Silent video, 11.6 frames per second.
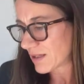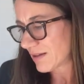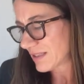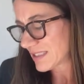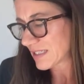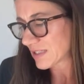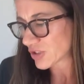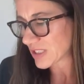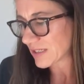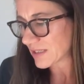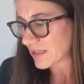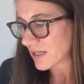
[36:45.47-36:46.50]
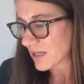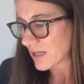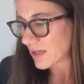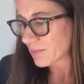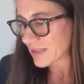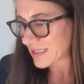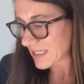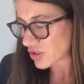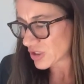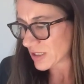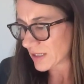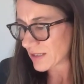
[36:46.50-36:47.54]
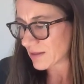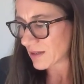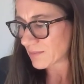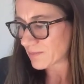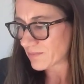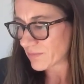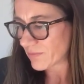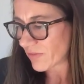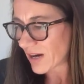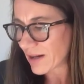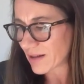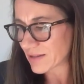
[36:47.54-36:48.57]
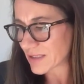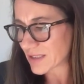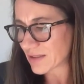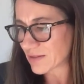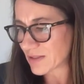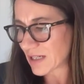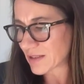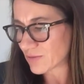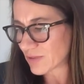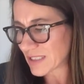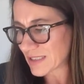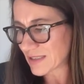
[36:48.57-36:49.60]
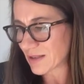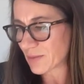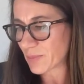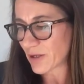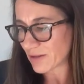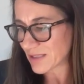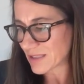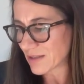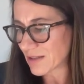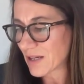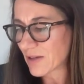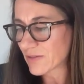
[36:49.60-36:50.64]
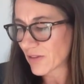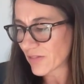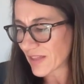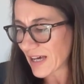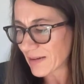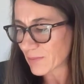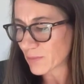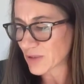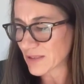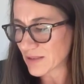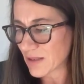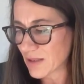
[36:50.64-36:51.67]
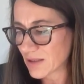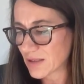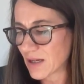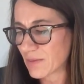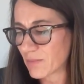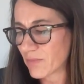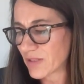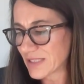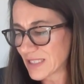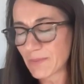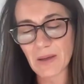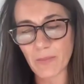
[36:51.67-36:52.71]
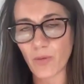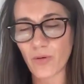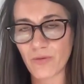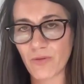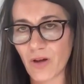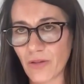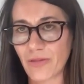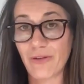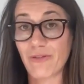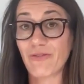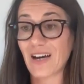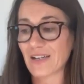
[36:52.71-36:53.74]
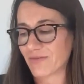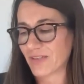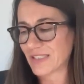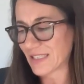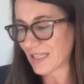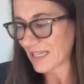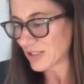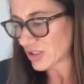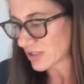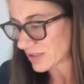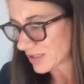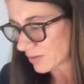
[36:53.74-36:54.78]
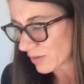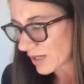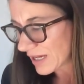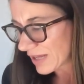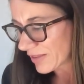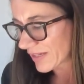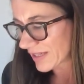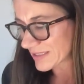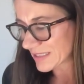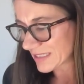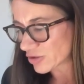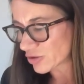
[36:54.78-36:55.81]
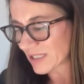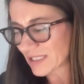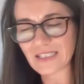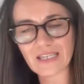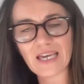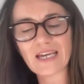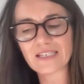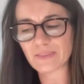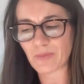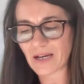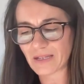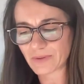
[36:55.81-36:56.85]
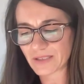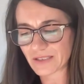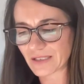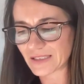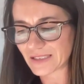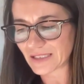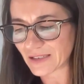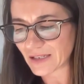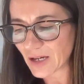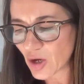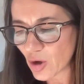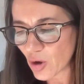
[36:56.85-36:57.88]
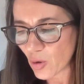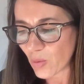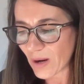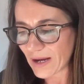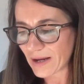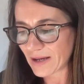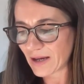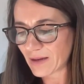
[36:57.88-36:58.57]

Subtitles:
essentially, potentially violence and risk to the person, that was the tipping point rather than the fact of litigation. So that's an interesting case perhaps to consider where